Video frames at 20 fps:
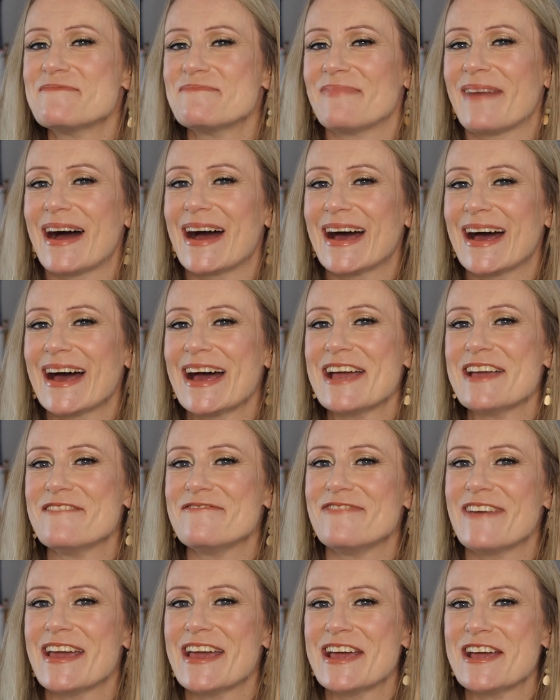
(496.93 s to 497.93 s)
My
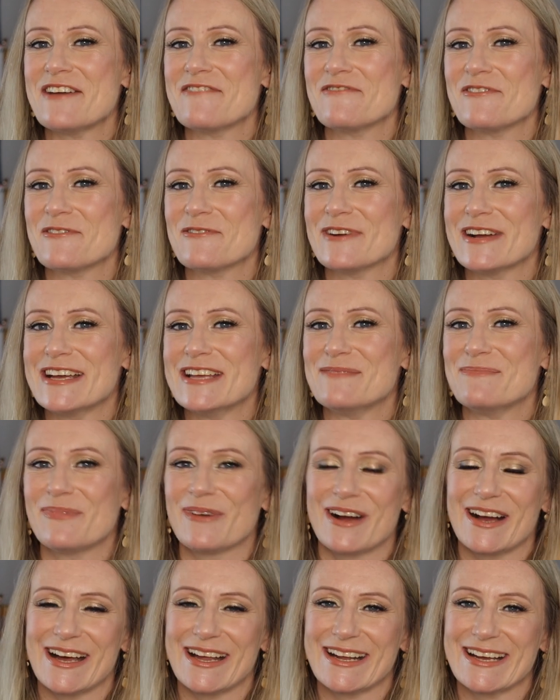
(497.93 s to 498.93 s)
favorite
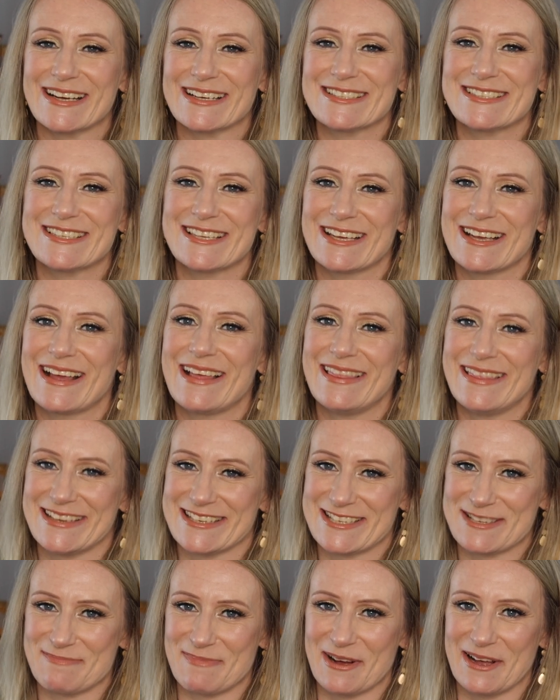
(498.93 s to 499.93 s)
product
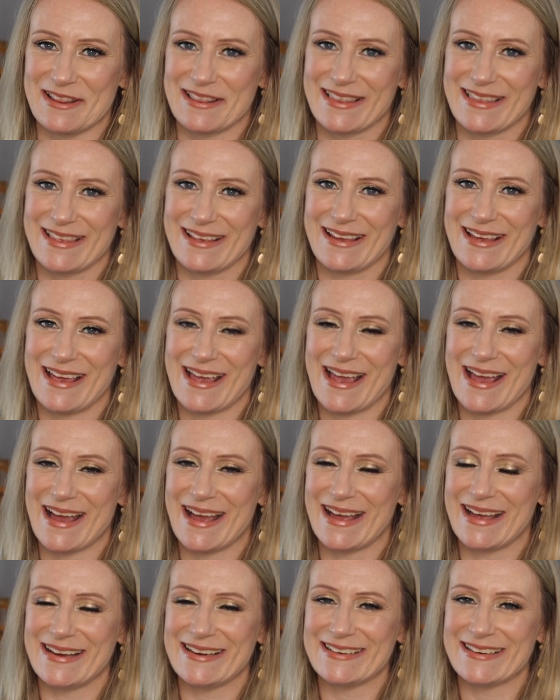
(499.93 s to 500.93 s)
this month
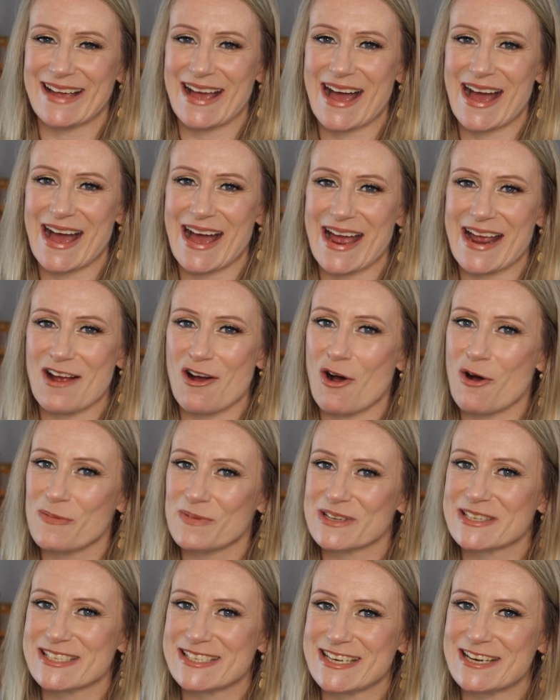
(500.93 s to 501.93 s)
and I
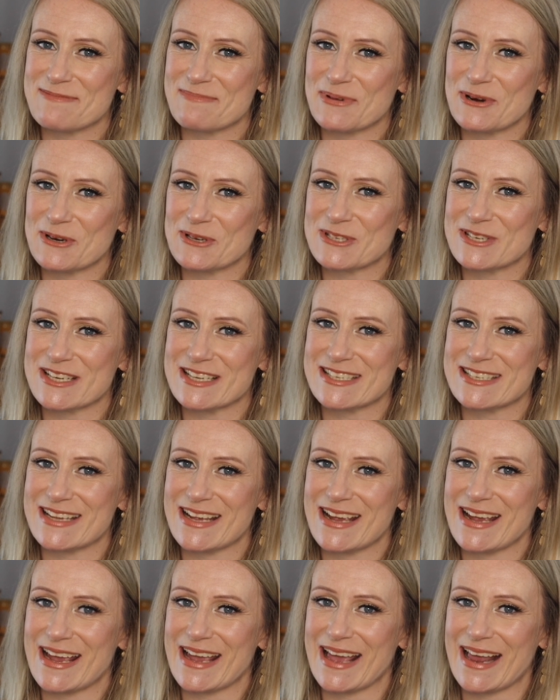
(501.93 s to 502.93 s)
almost didn't purchase
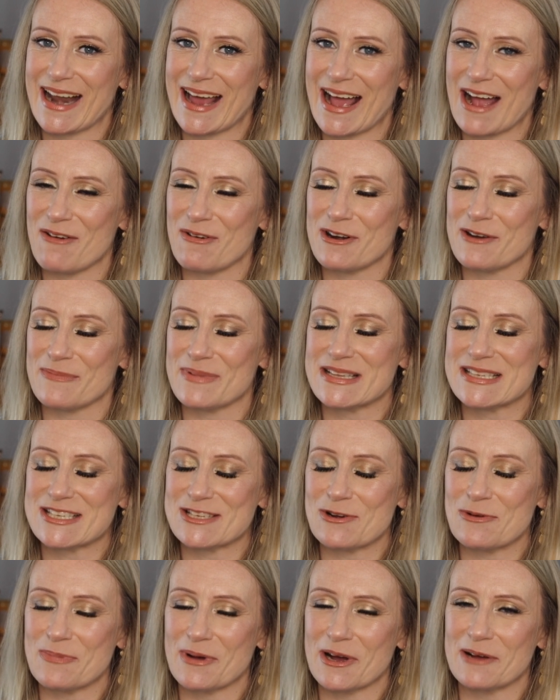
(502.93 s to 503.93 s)
it and I would have been
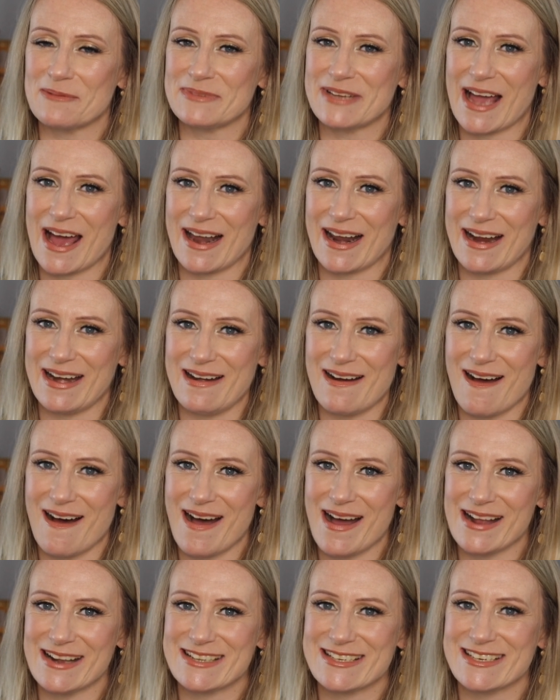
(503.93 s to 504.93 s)
so bummed had I
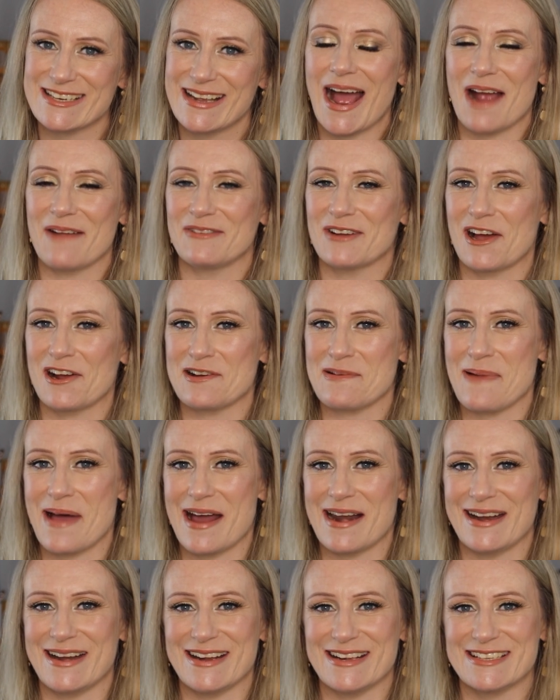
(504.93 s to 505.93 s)
not. I've talked
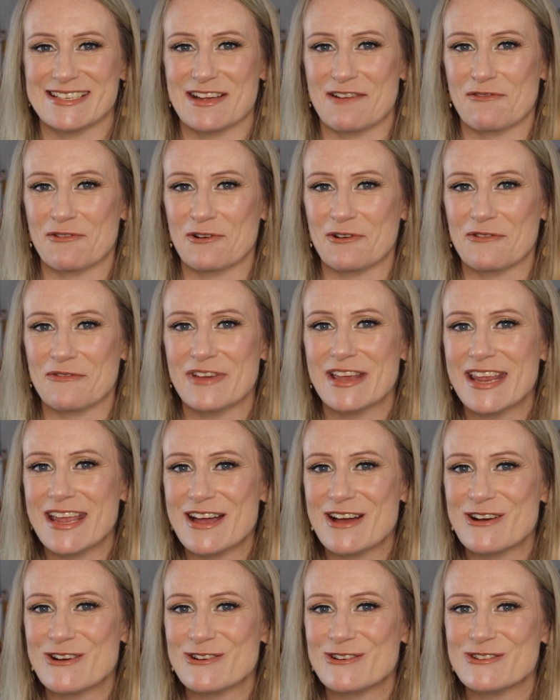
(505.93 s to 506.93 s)
about it in several
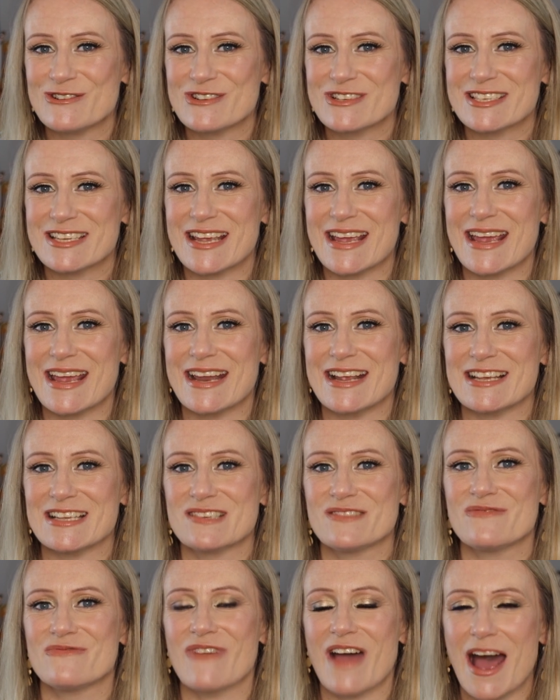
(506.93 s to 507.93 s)
videos. It
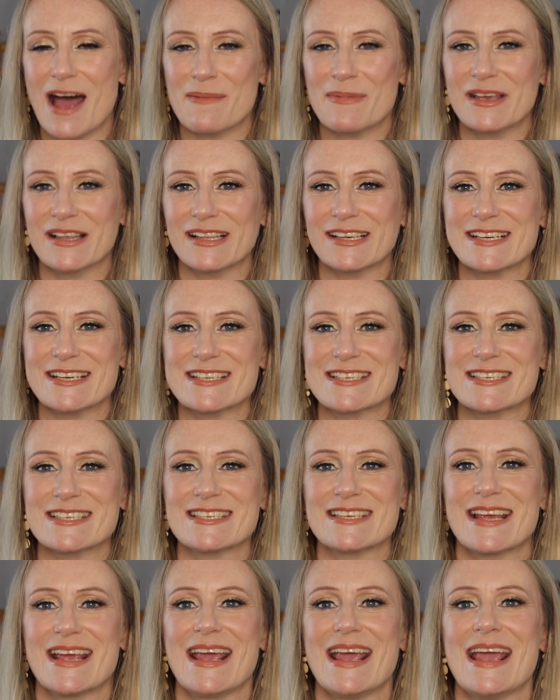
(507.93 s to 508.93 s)
is fabulous.